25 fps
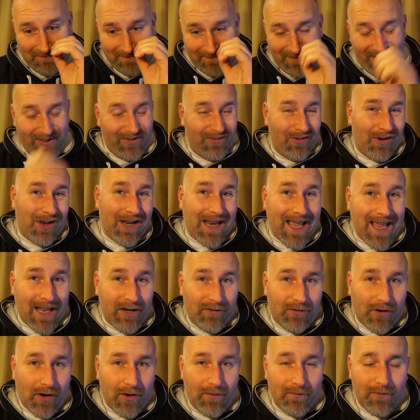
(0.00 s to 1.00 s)
it's not a
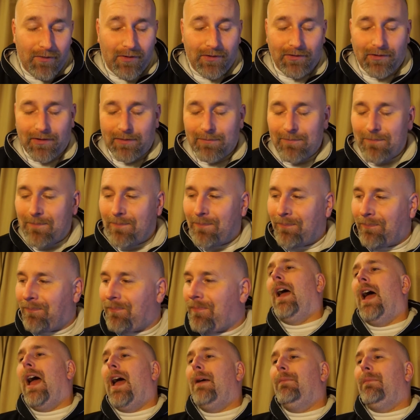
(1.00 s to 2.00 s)
Land Rover, is it?
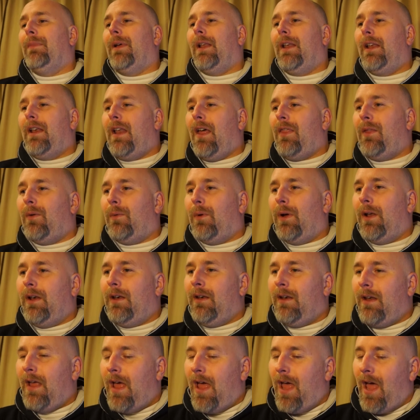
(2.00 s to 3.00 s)
And another
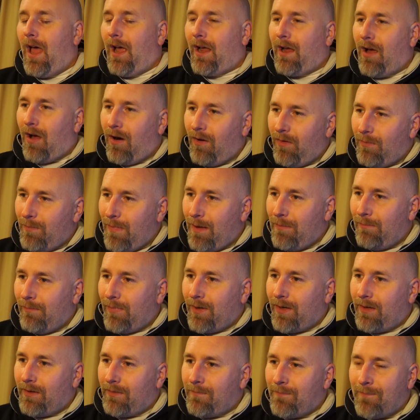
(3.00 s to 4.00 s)
one, I can't
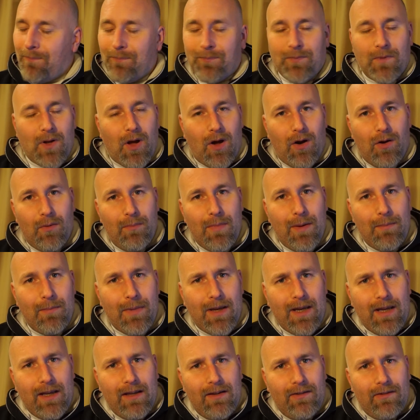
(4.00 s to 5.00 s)
remember
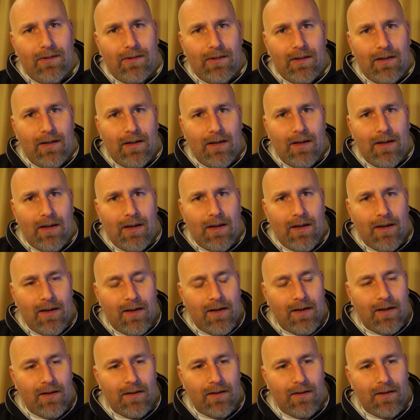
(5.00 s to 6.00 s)
his
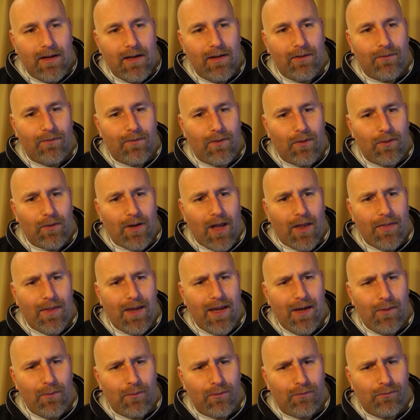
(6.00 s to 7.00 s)
full. I
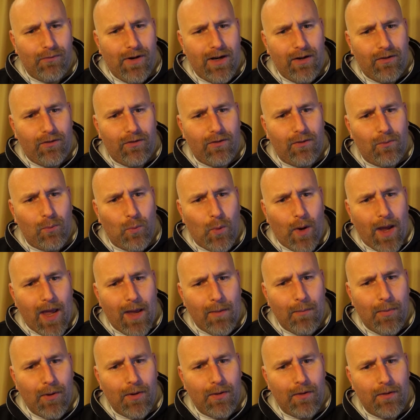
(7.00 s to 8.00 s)
think it was Richard
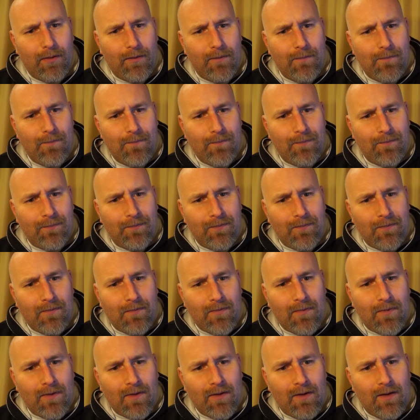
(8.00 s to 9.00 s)
Webb.
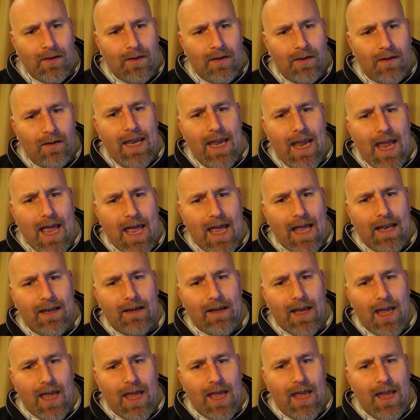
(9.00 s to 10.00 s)
He
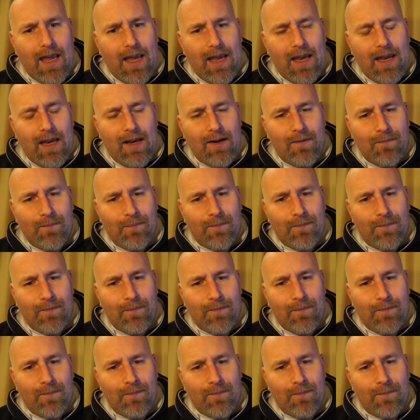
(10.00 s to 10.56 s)
had a